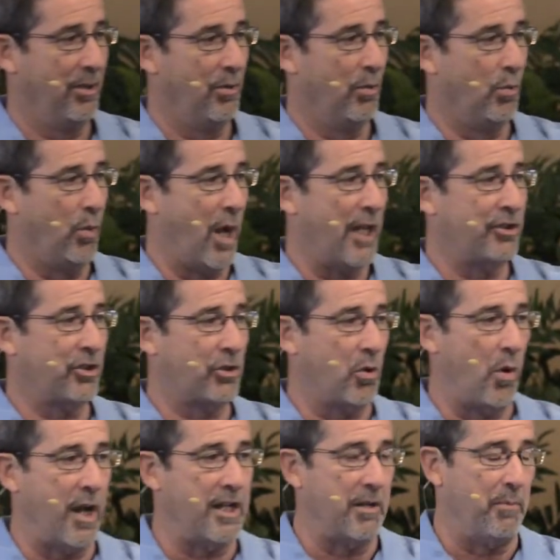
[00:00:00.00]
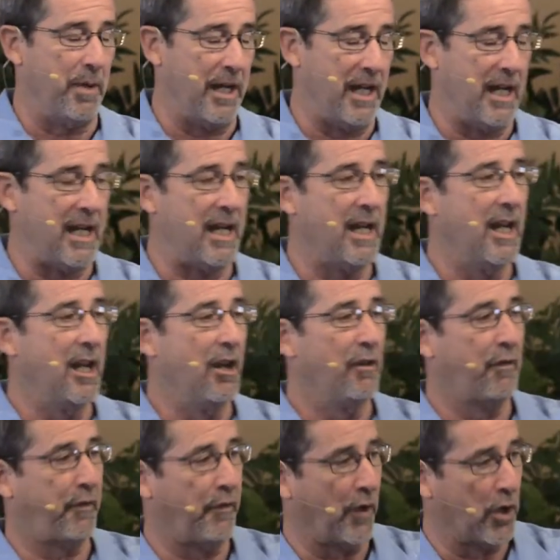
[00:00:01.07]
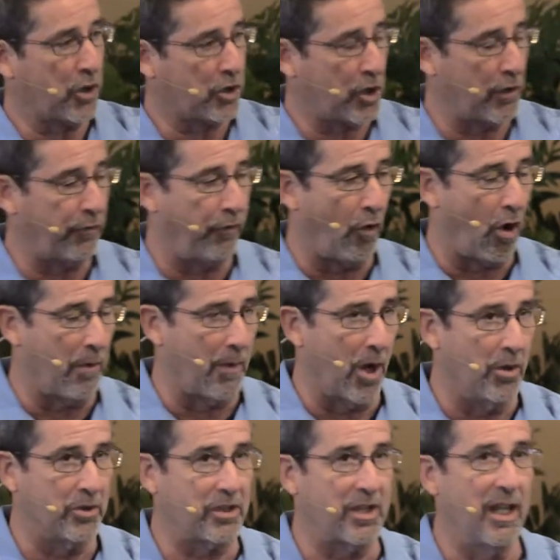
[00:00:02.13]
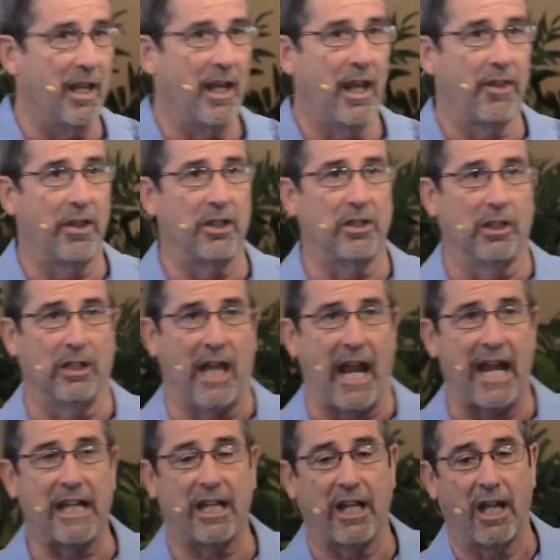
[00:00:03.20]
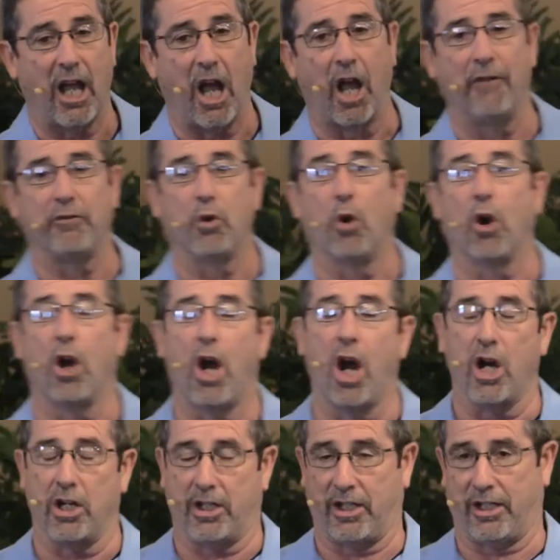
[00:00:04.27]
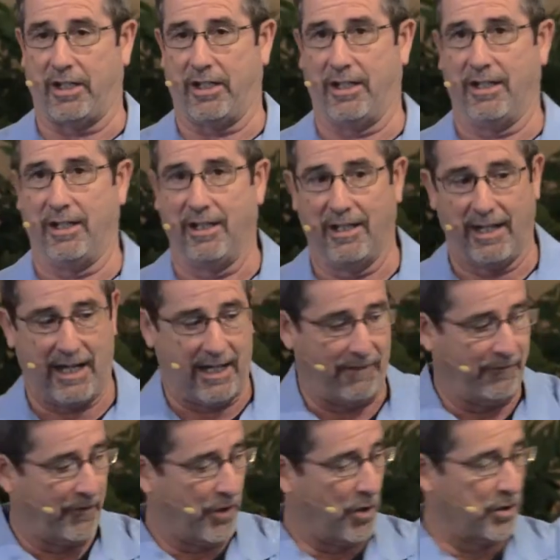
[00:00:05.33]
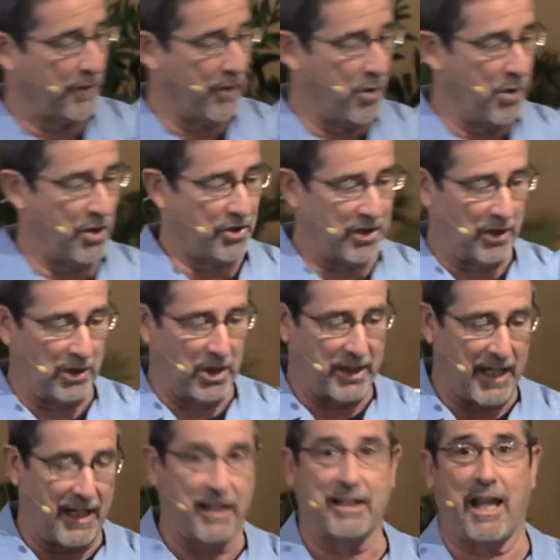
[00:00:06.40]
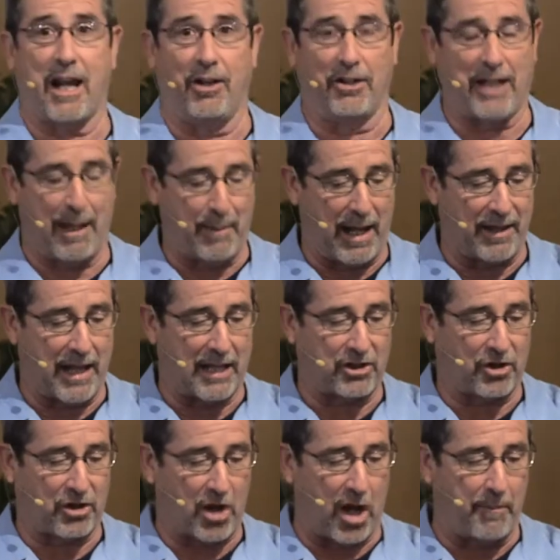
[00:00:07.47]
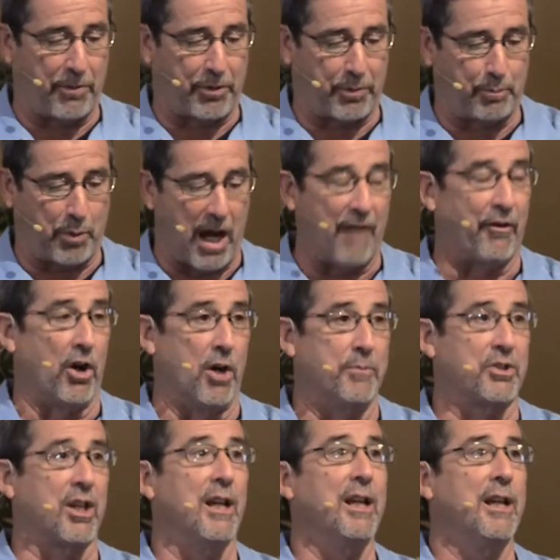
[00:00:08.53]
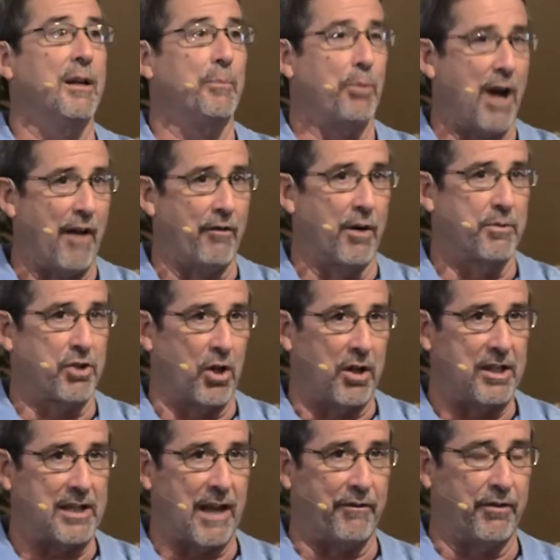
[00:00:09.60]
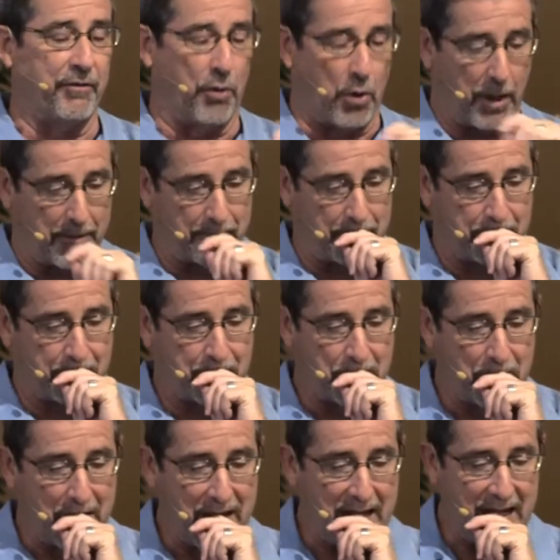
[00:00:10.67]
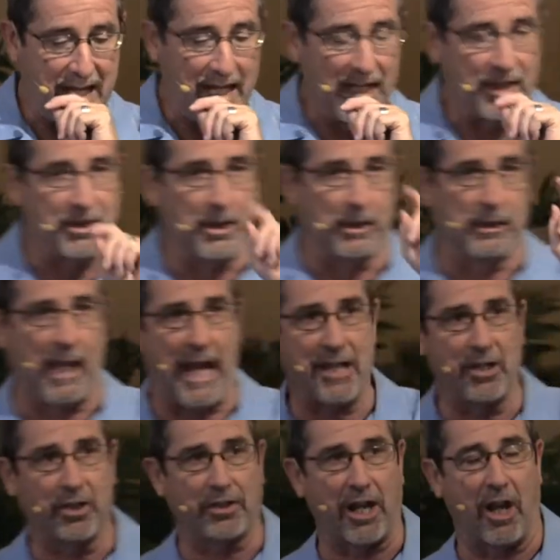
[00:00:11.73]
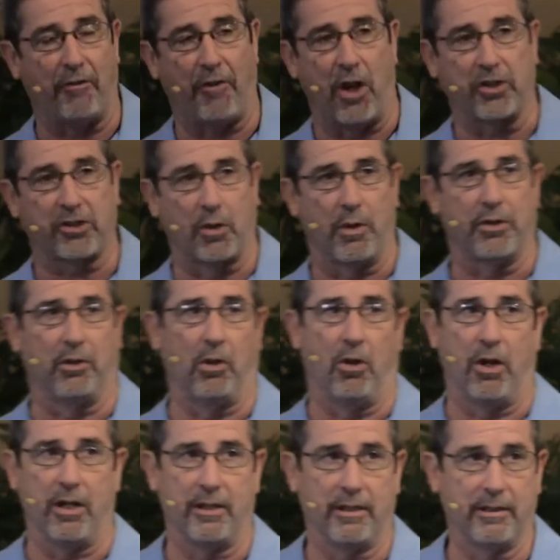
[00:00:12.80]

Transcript: What's going to be, first and foremost, the delight of your heart. And for those of you who are still looking and kind of look at me, that's Proverbs, Proverbs 37 4. Delight yourself also in the Lord.